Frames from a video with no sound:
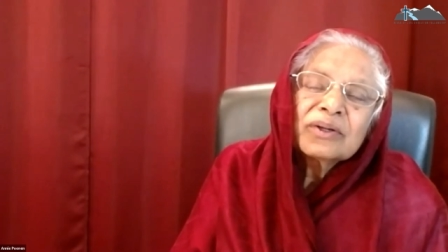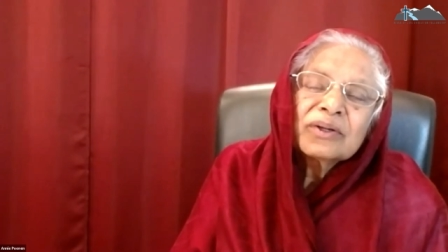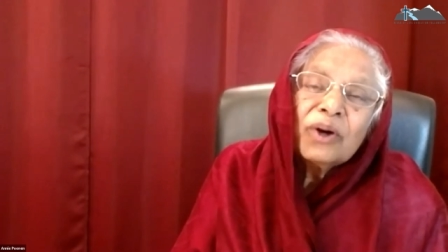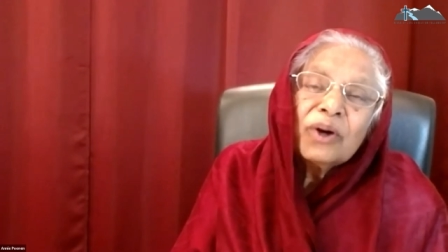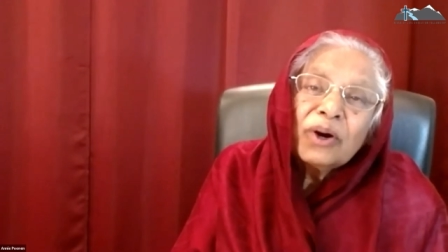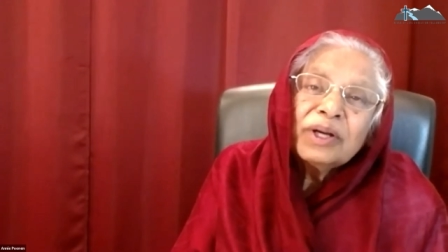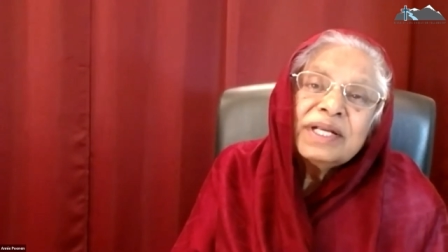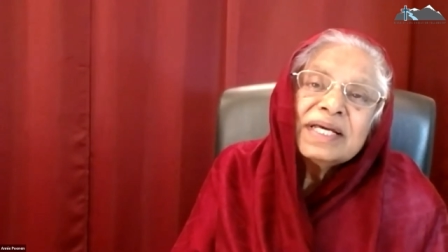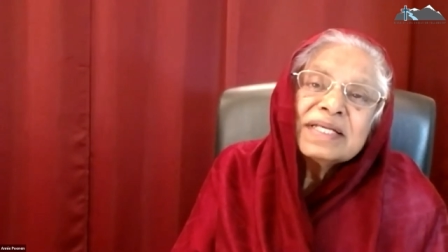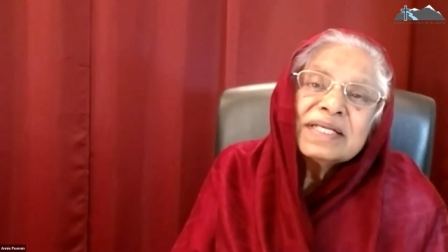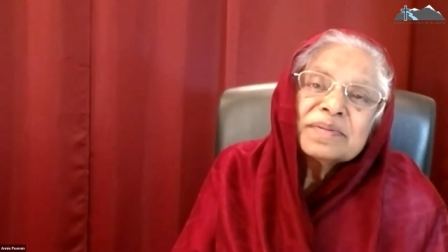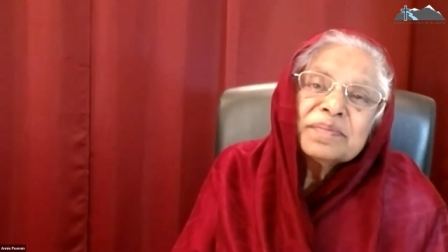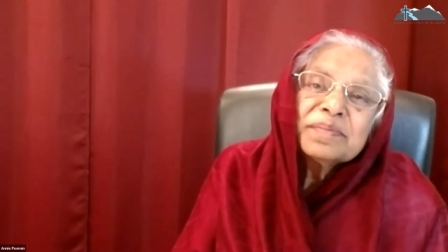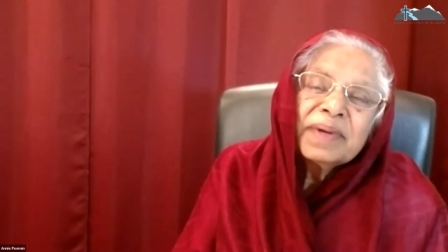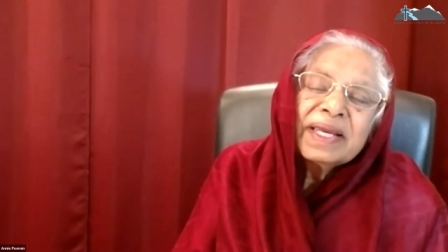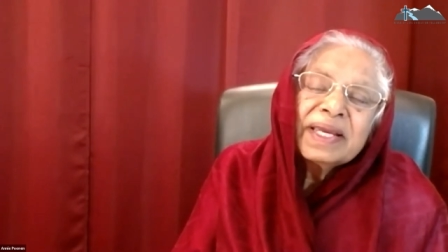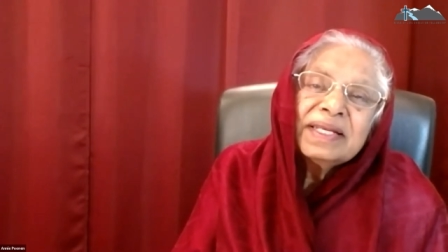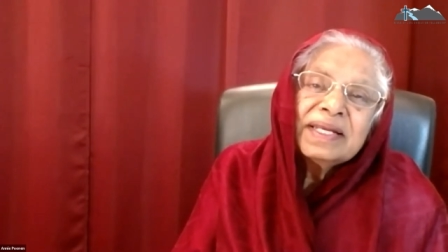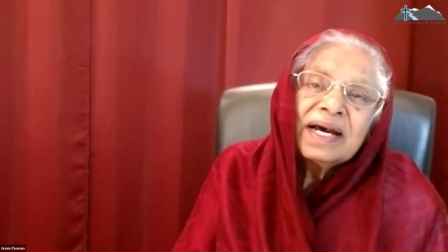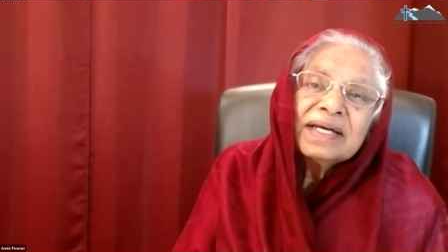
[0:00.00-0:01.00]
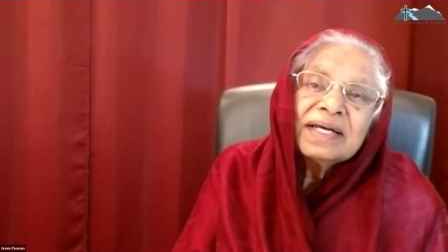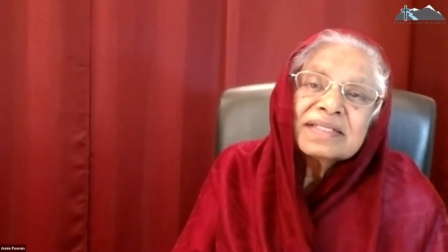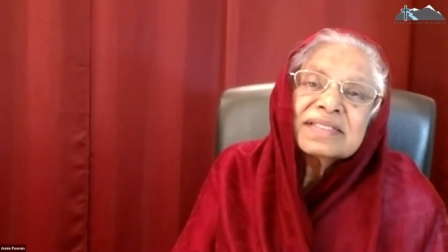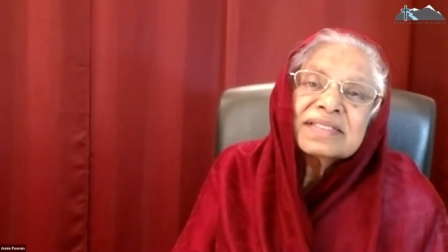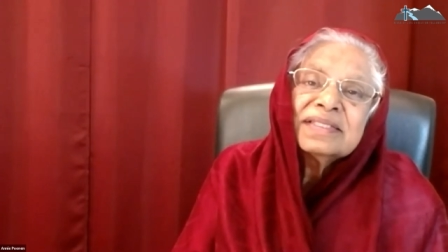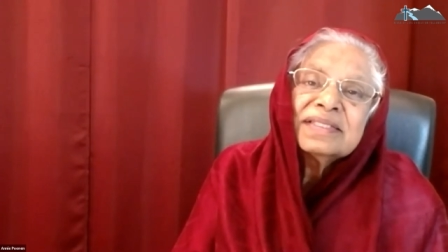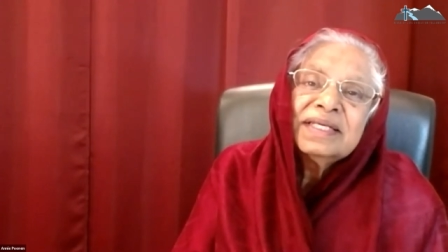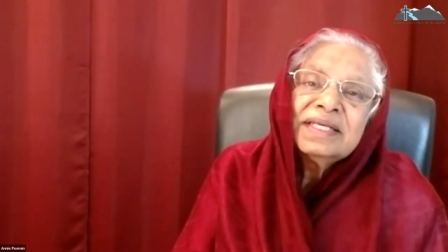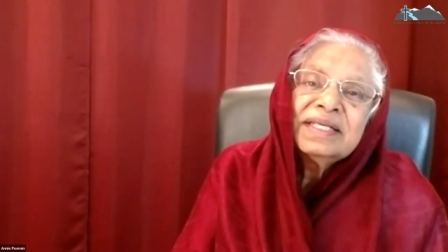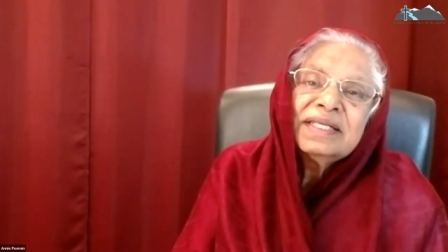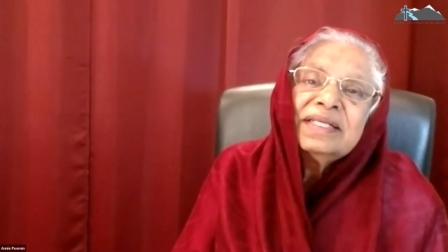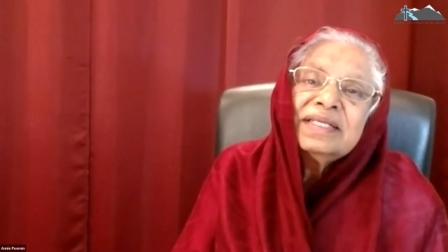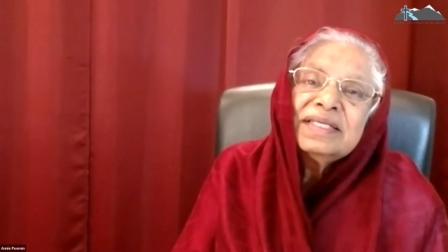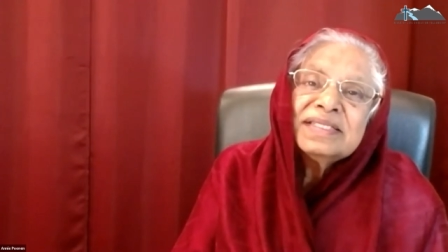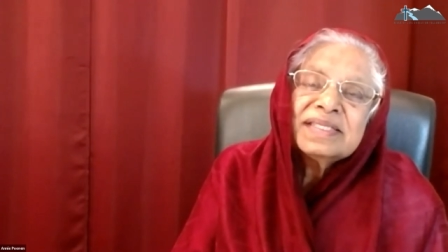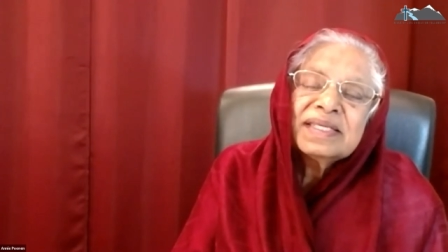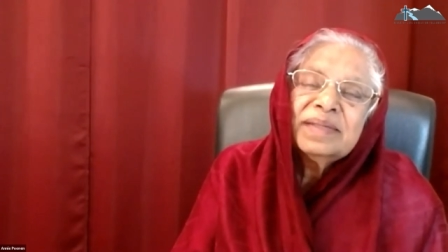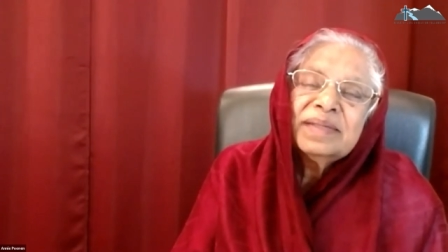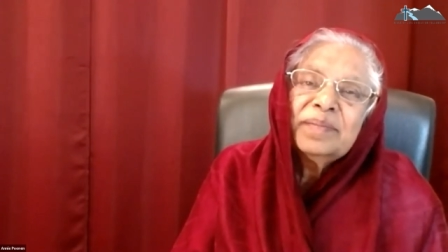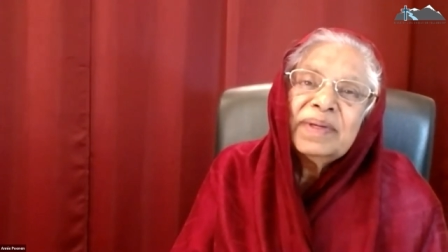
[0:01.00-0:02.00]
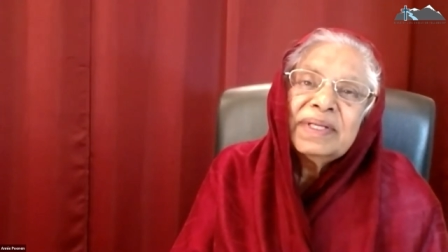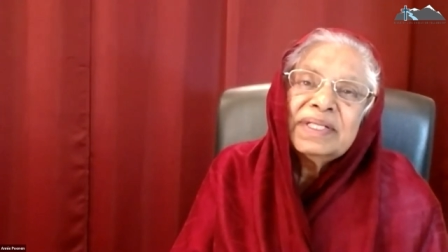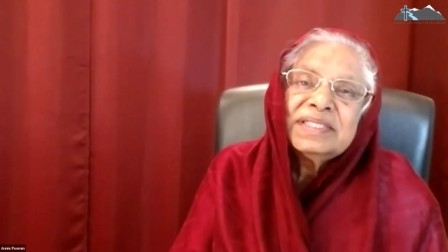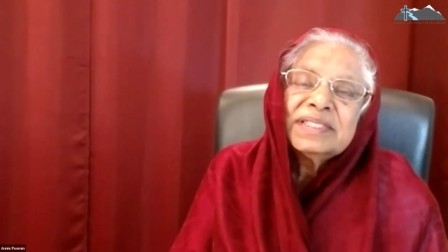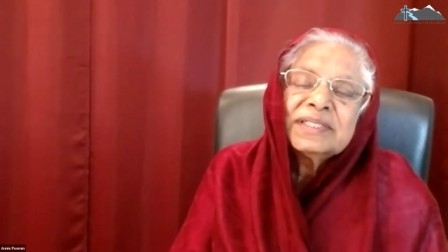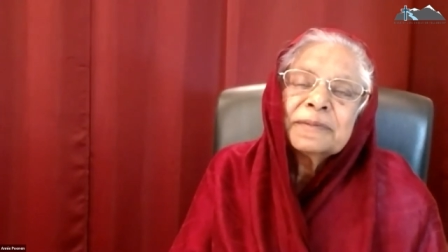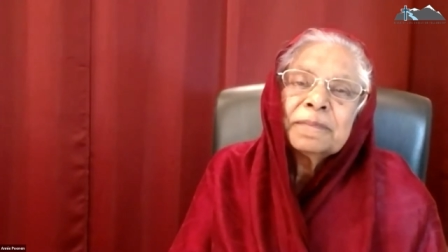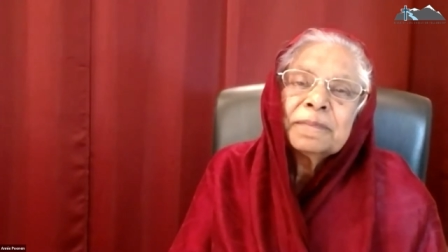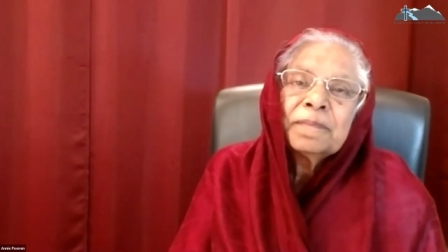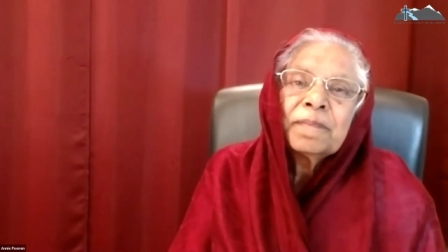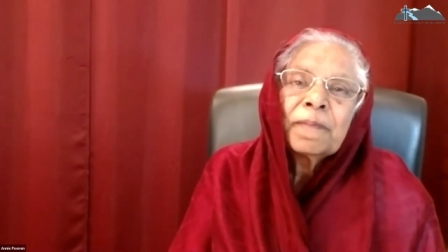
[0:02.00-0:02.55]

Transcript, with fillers: God has made us in His image.